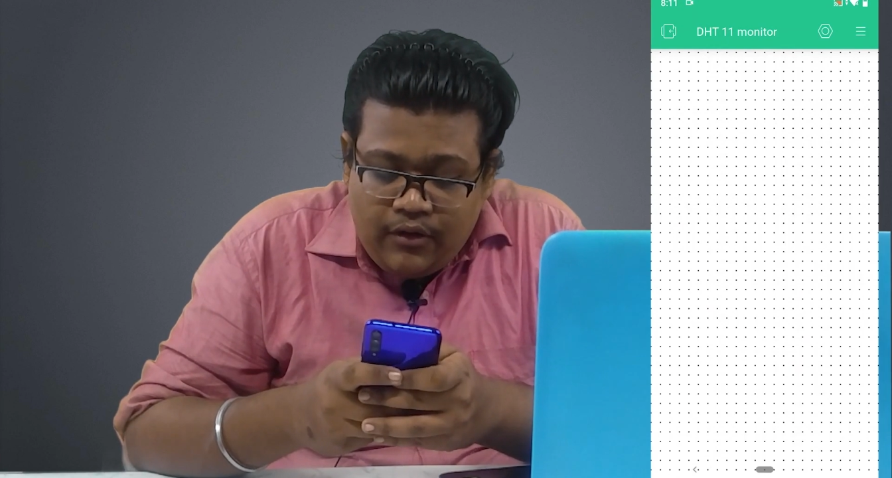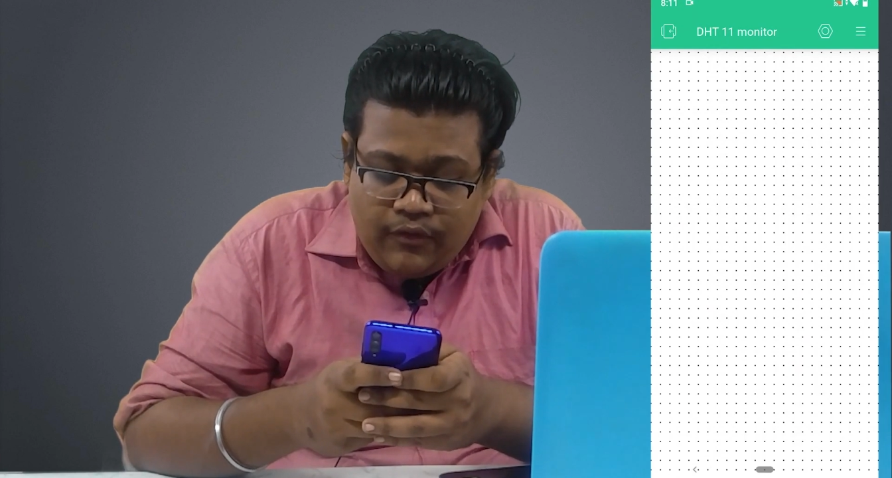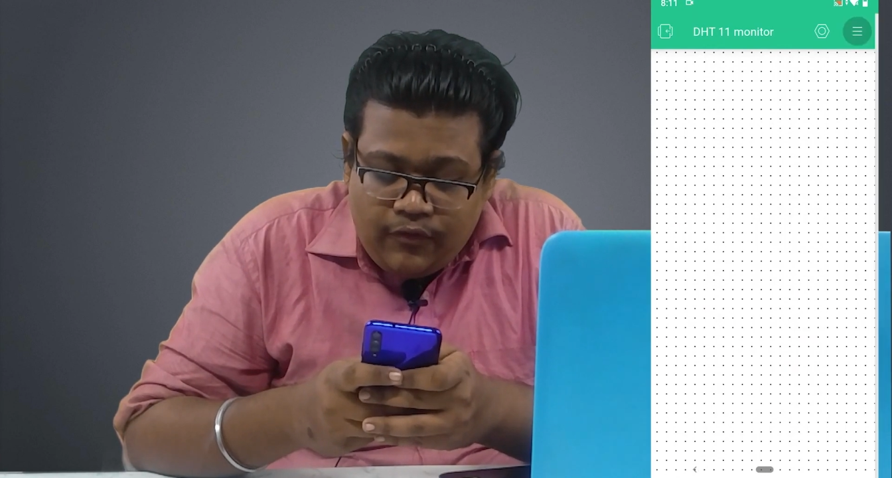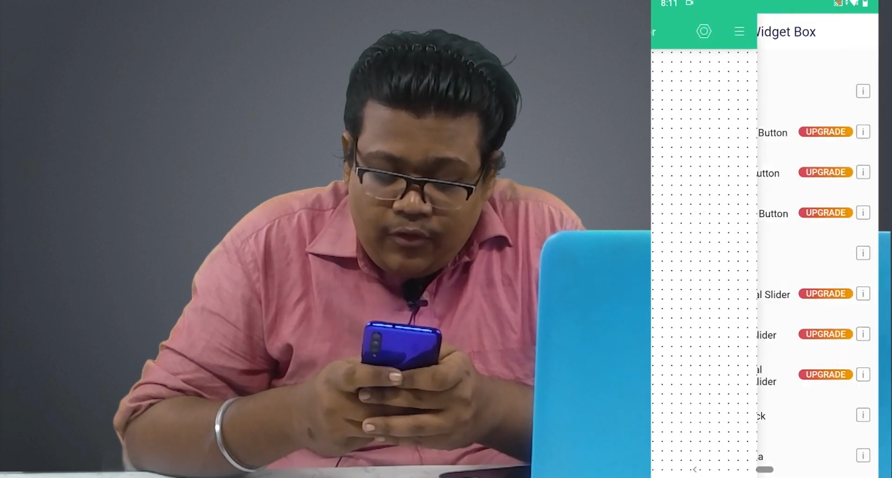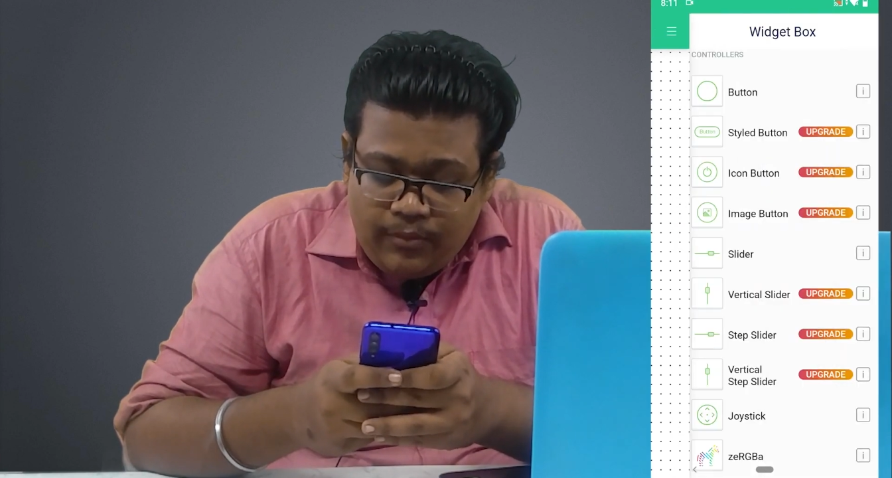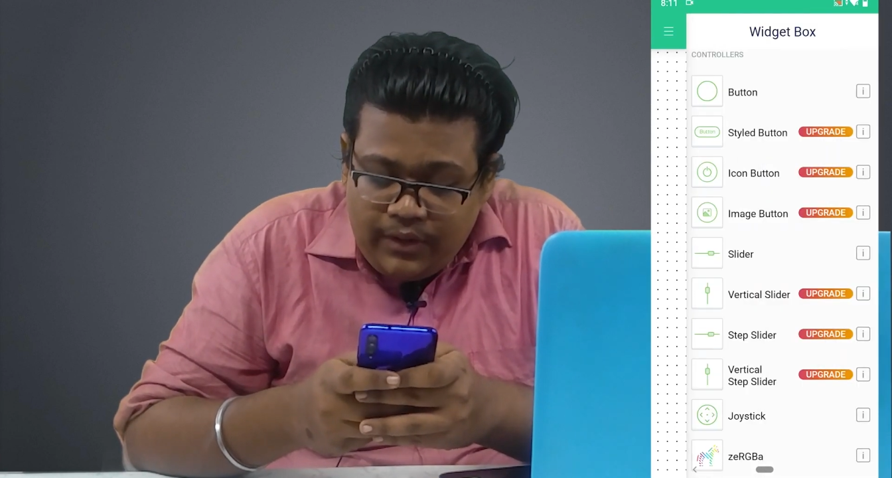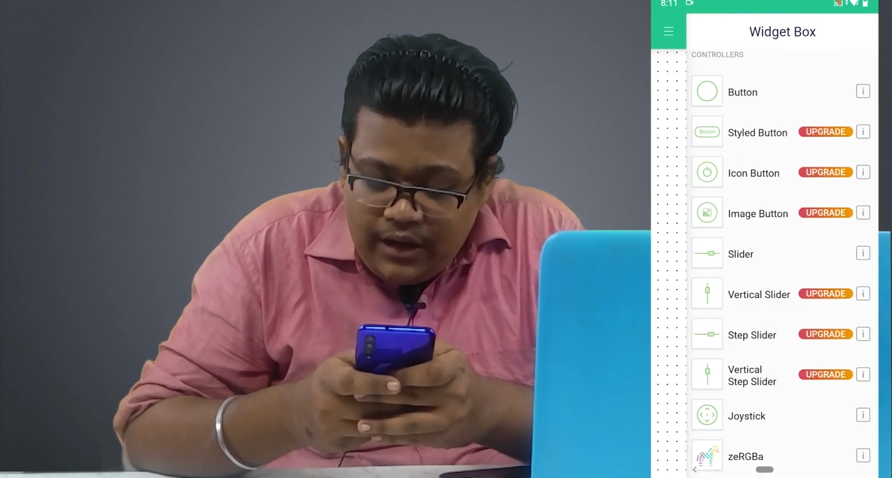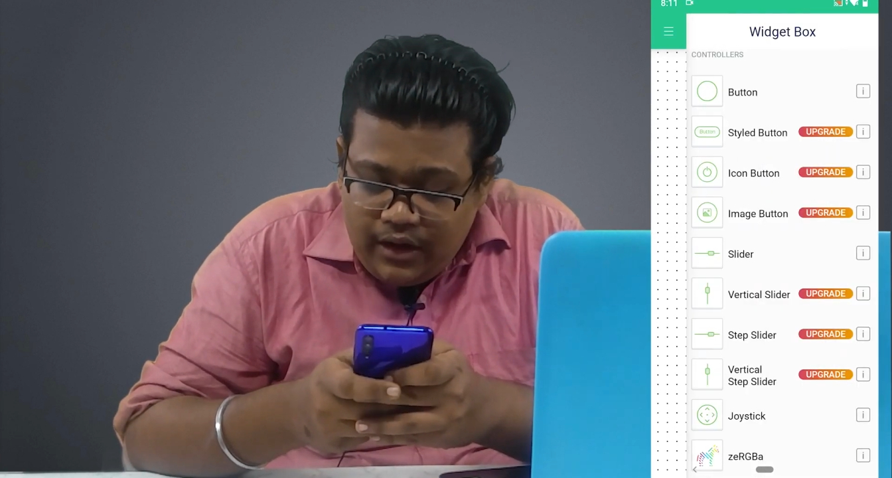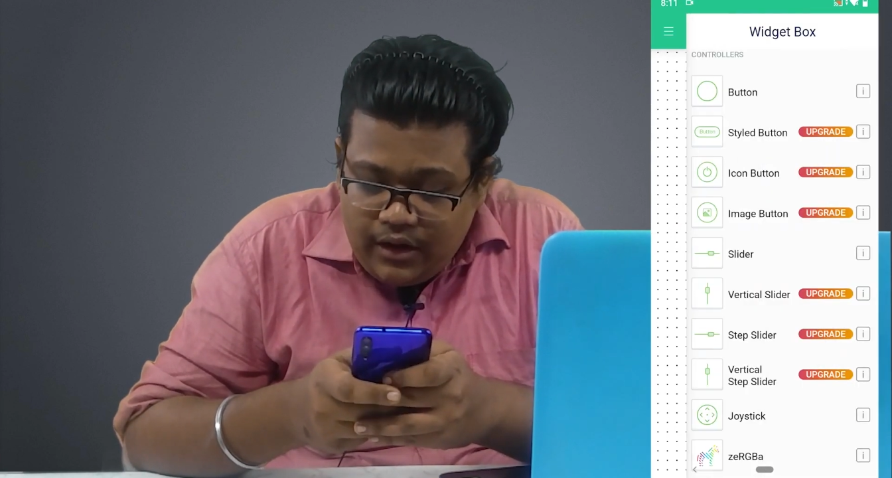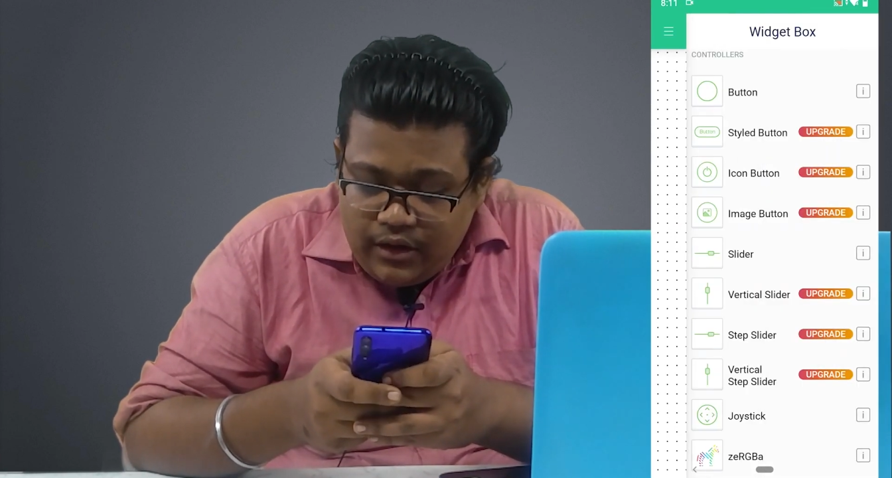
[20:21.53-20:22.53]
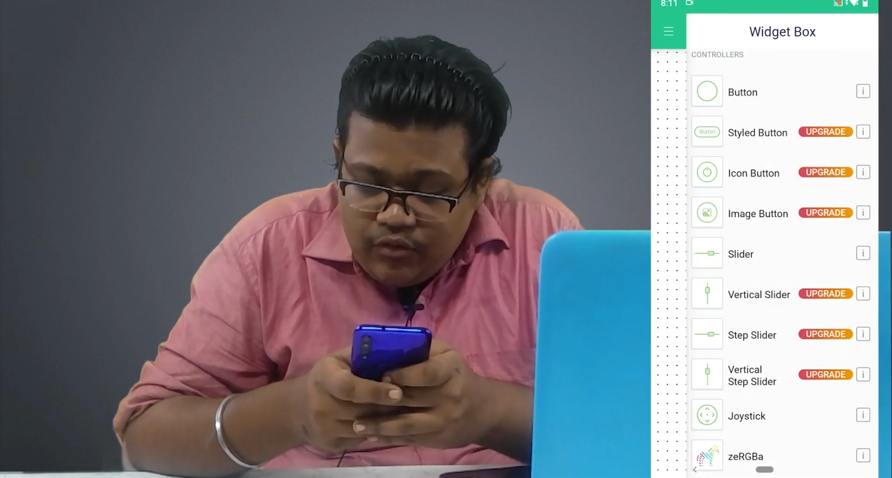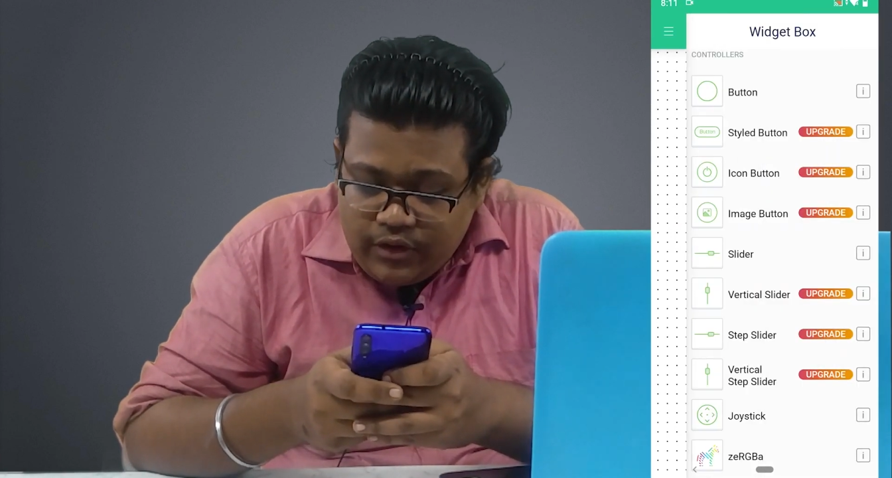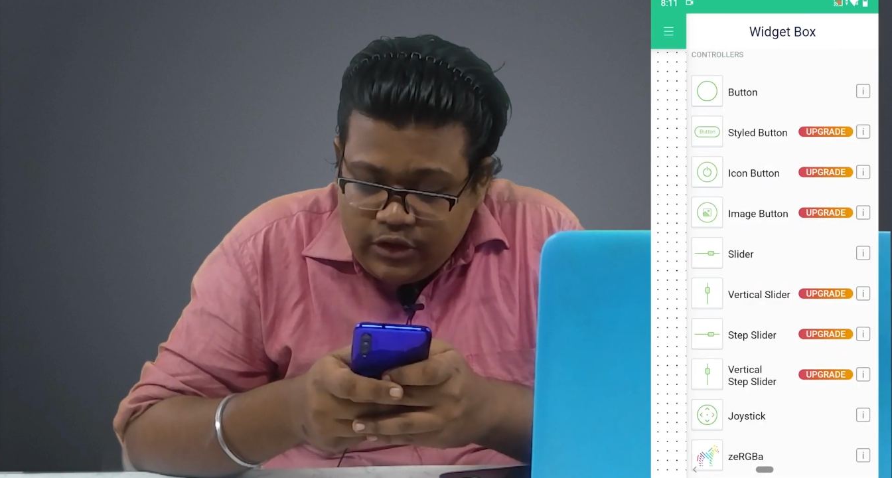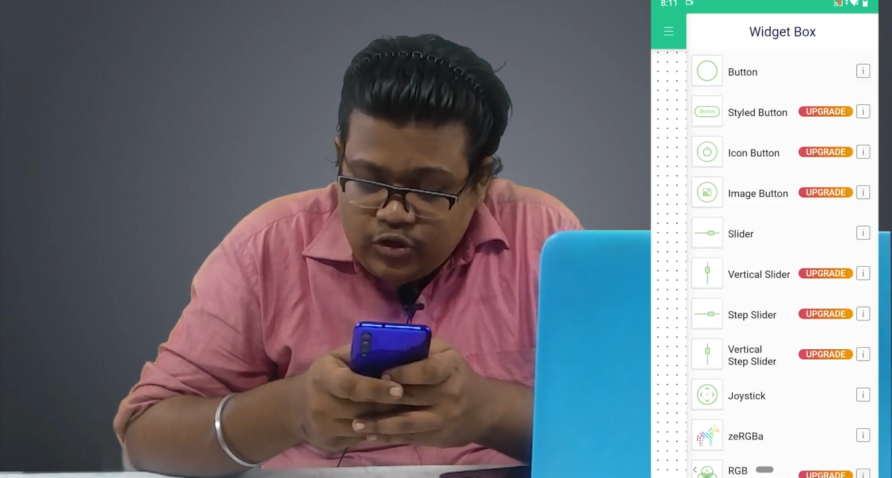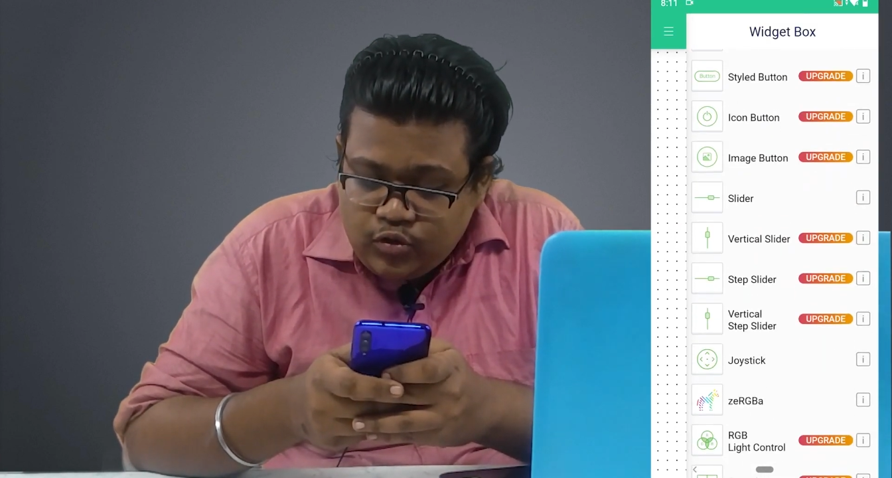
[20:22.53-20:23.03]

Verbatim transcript: From here you can